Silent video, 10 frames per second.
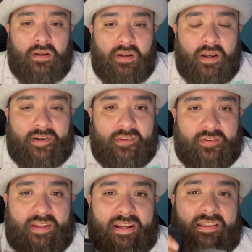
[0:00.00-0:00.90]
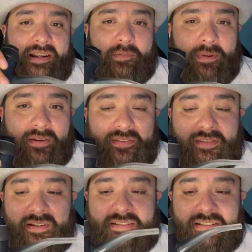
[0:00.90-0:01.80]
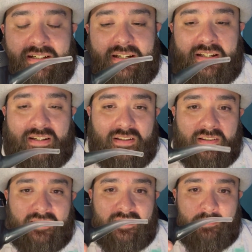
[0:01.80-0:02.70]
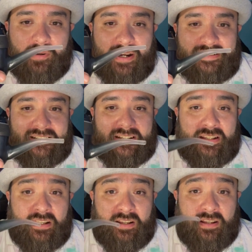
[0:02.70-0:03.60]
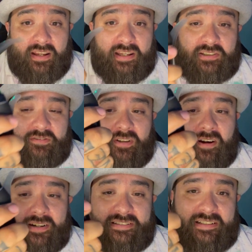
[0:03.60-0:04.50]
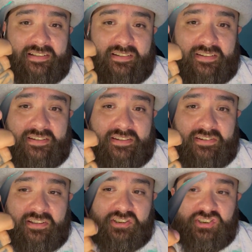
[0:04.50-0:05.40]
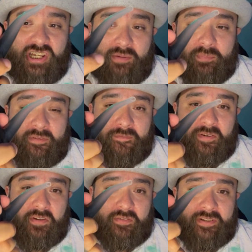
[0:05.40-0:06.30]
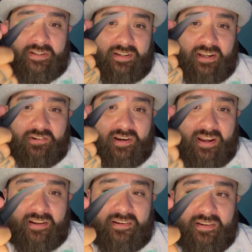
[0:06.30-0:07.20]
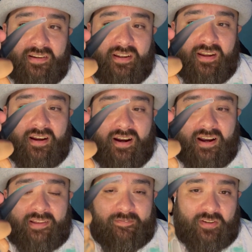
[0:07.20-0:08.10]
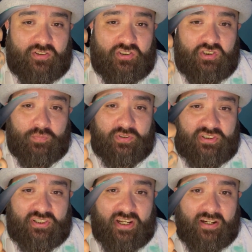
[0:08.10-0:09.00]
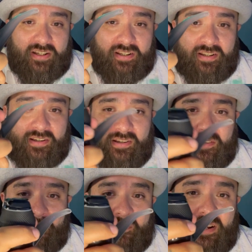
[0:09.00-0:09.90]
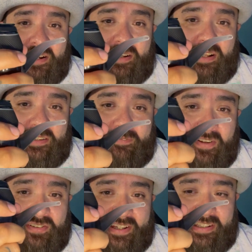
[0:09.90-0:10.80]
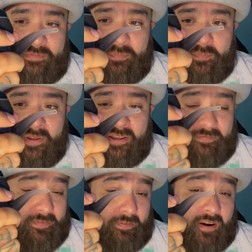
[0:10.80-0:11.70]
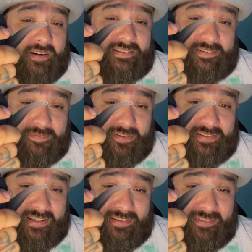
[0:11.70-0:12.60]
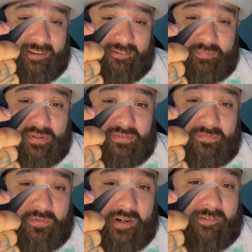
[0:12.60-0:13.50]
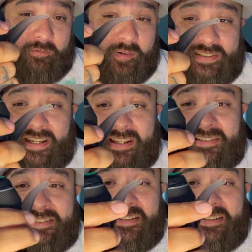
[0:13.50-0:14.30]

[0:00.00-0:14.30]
Another thing I like about this, the Proxy, is honestly the shape and feel of it in your hand. It feels super snug, right? It honestly feels like it was built for everyone's hands.